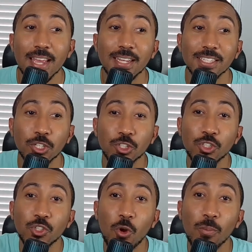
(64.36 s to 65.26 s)
because there's
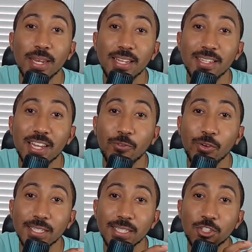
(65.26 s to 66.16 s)
so many
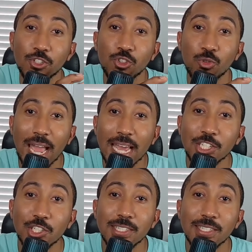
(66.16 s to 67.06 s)
different
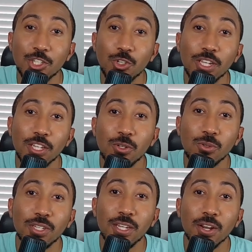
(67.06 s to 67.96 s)
strategies that you could
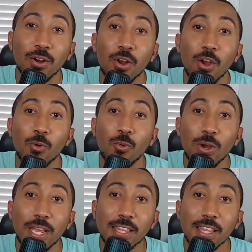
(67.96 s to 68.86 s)
use here
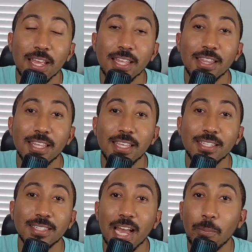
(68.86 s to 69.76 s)
with the
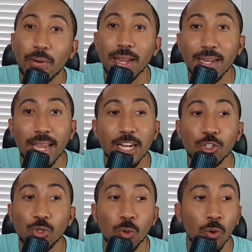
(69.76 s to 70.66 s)
scalper indicator
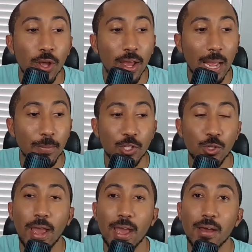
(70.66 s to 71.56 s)
tool. I mean,
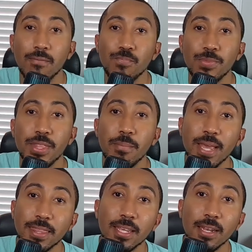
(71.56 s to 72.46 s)
you have the
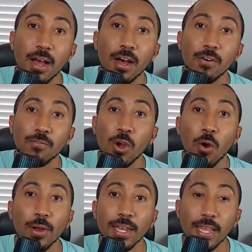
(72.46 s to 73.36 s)
method of
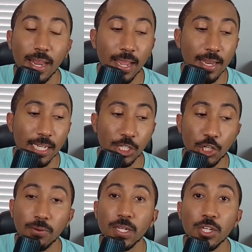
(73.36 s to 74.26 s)
going in and
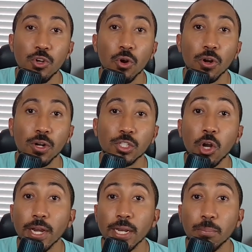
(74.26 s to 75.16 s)
achieving your
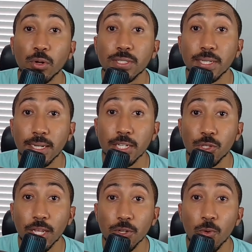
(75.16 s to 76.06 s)
target percentage
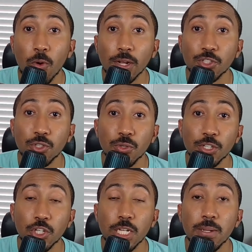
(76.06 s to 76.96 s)
that you want to
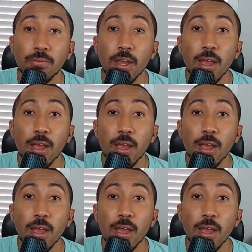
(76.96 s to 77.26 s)
achieve